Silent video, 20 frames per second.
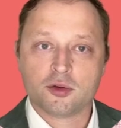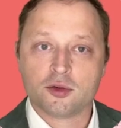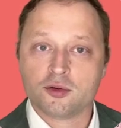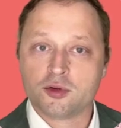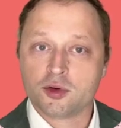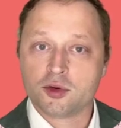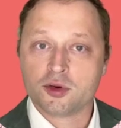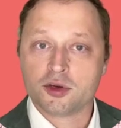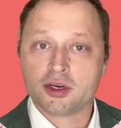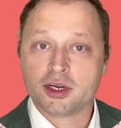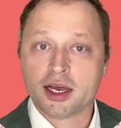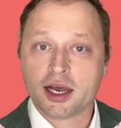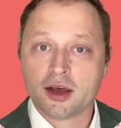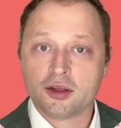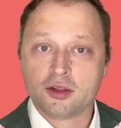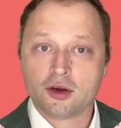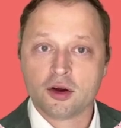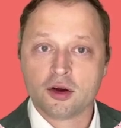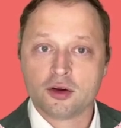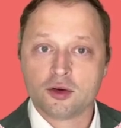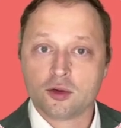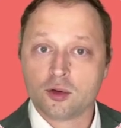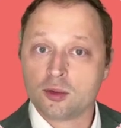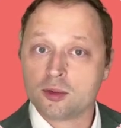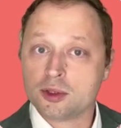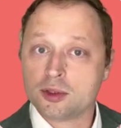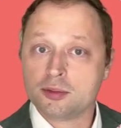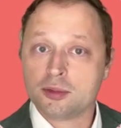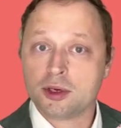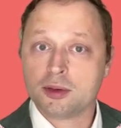reviewing on how the heart
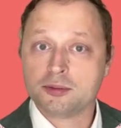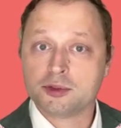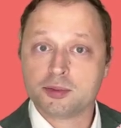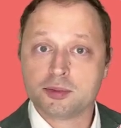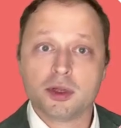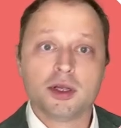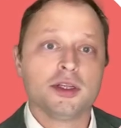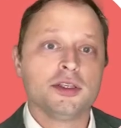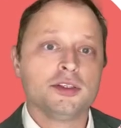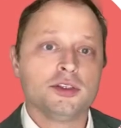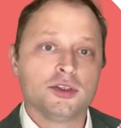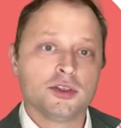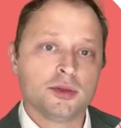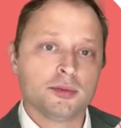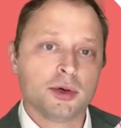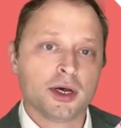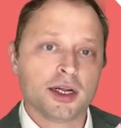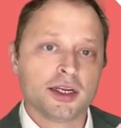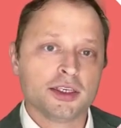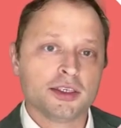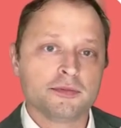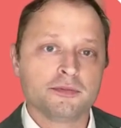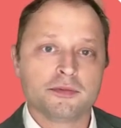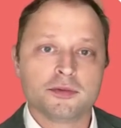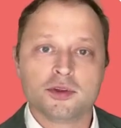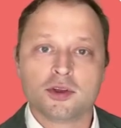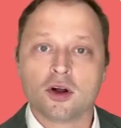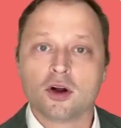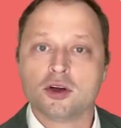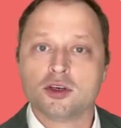normally pumps blood to the body.
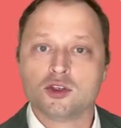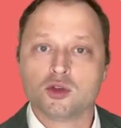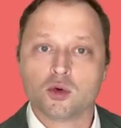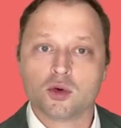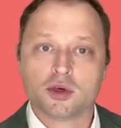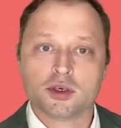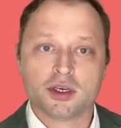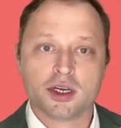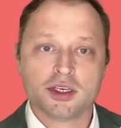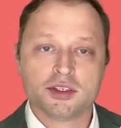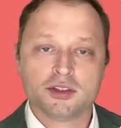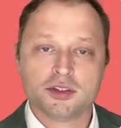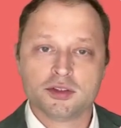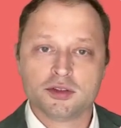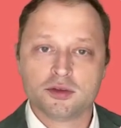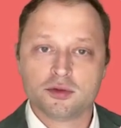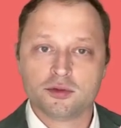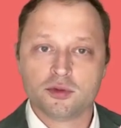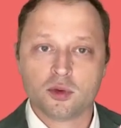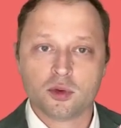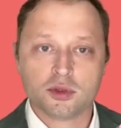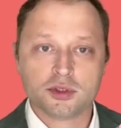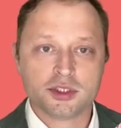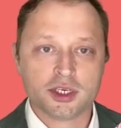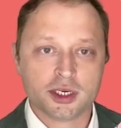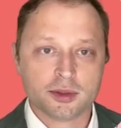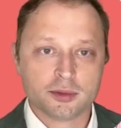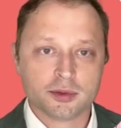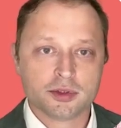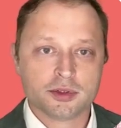The heart is organized into 4
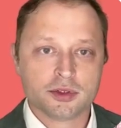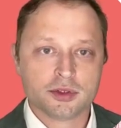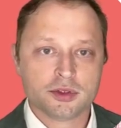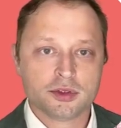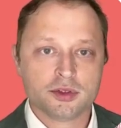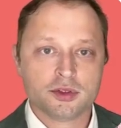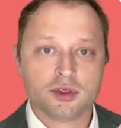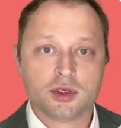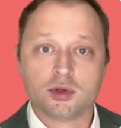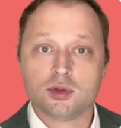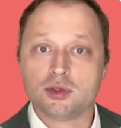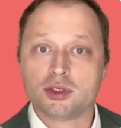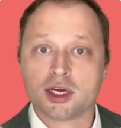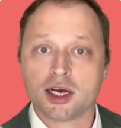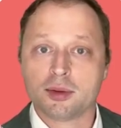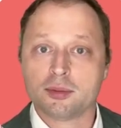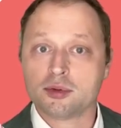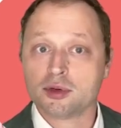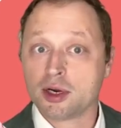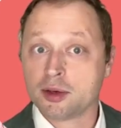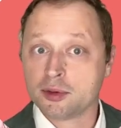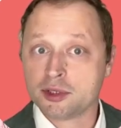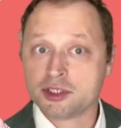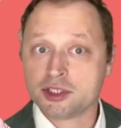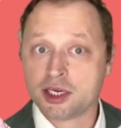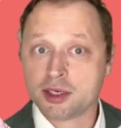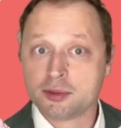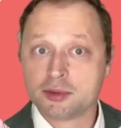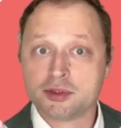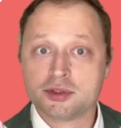chambers, 2 top priming
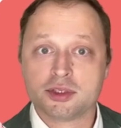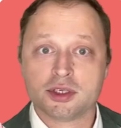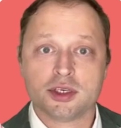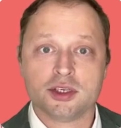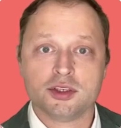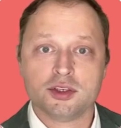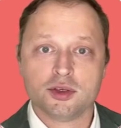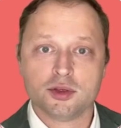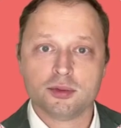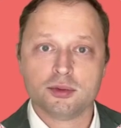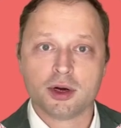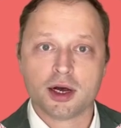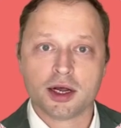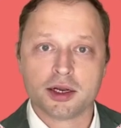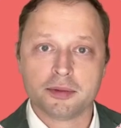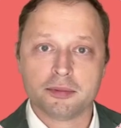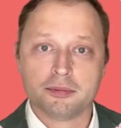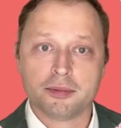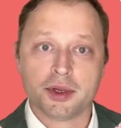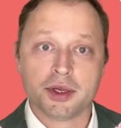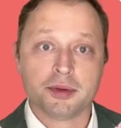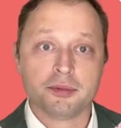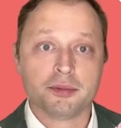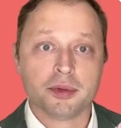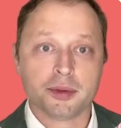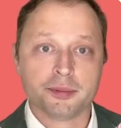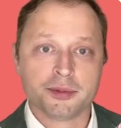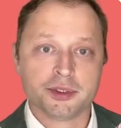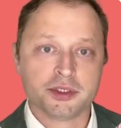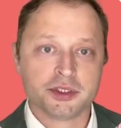chambers and 2 bottom main
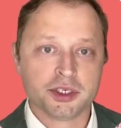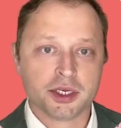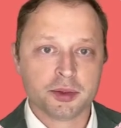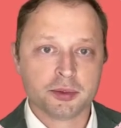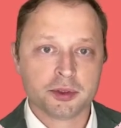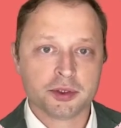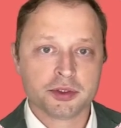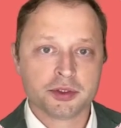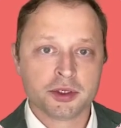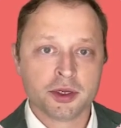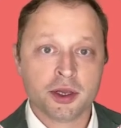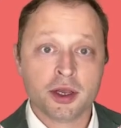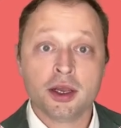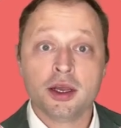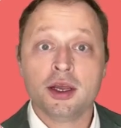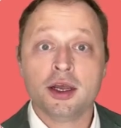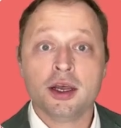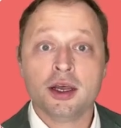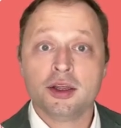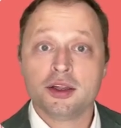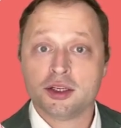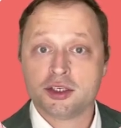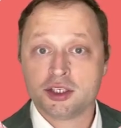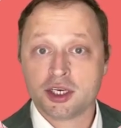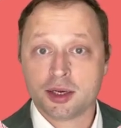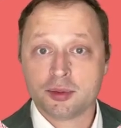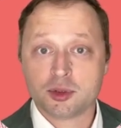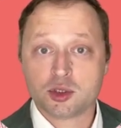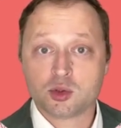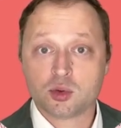pumping chambers. The
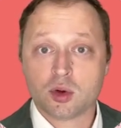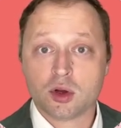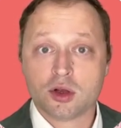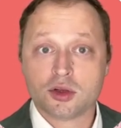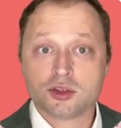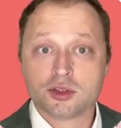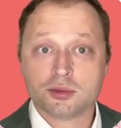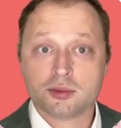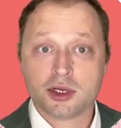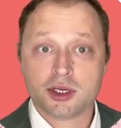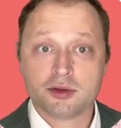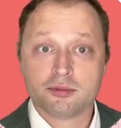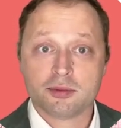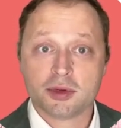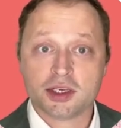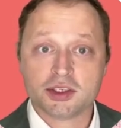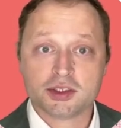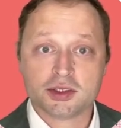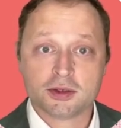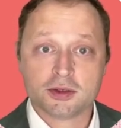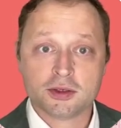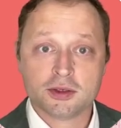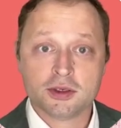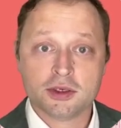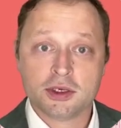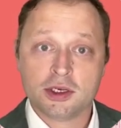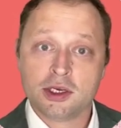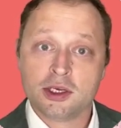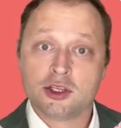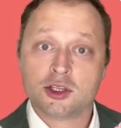chambers' walls are made of muscle.
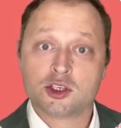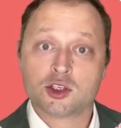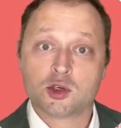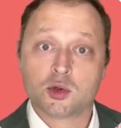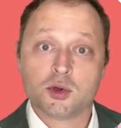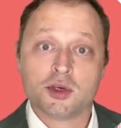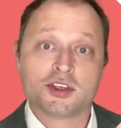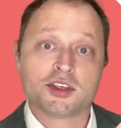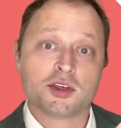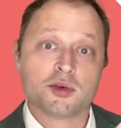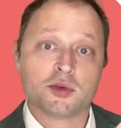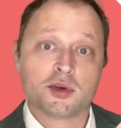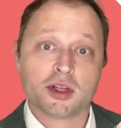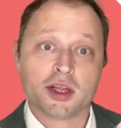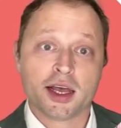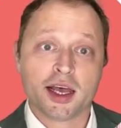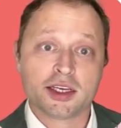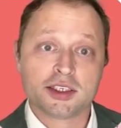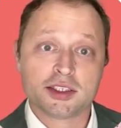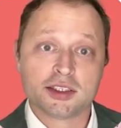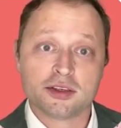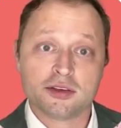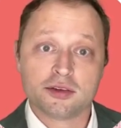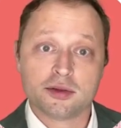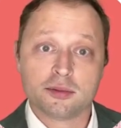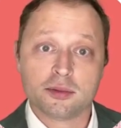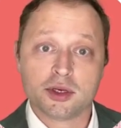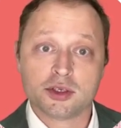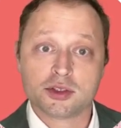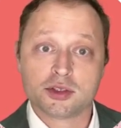The squeezing and relaxing of the
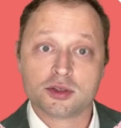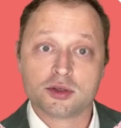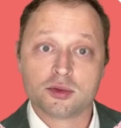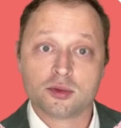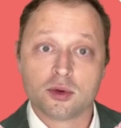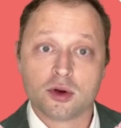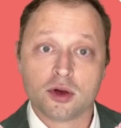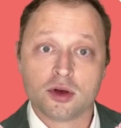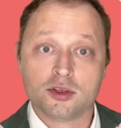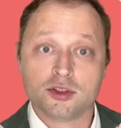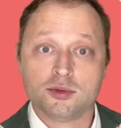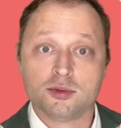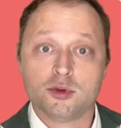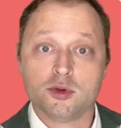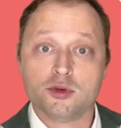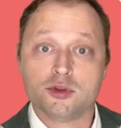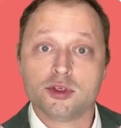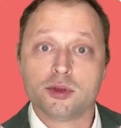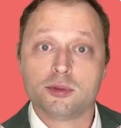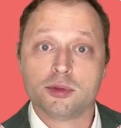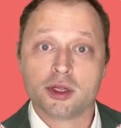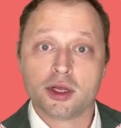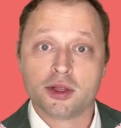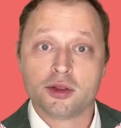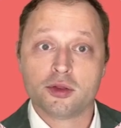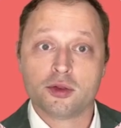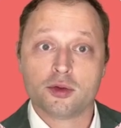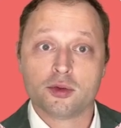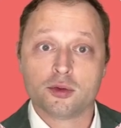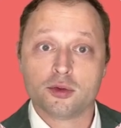muscular walls moves the
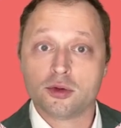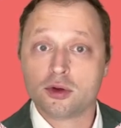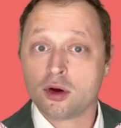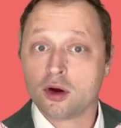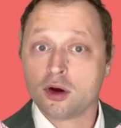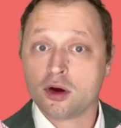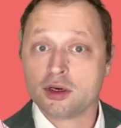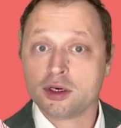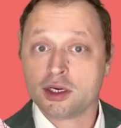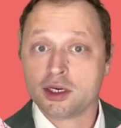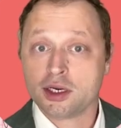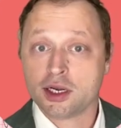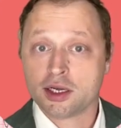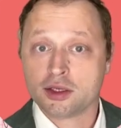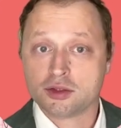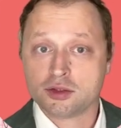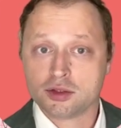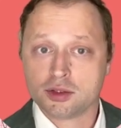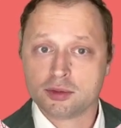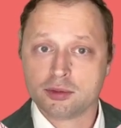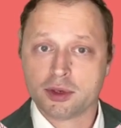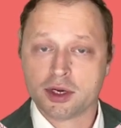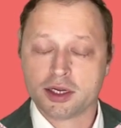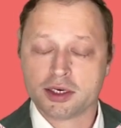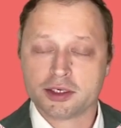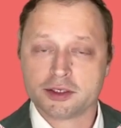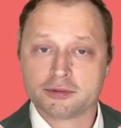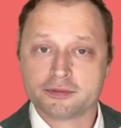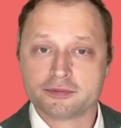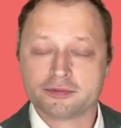blood through the heart and out to the body.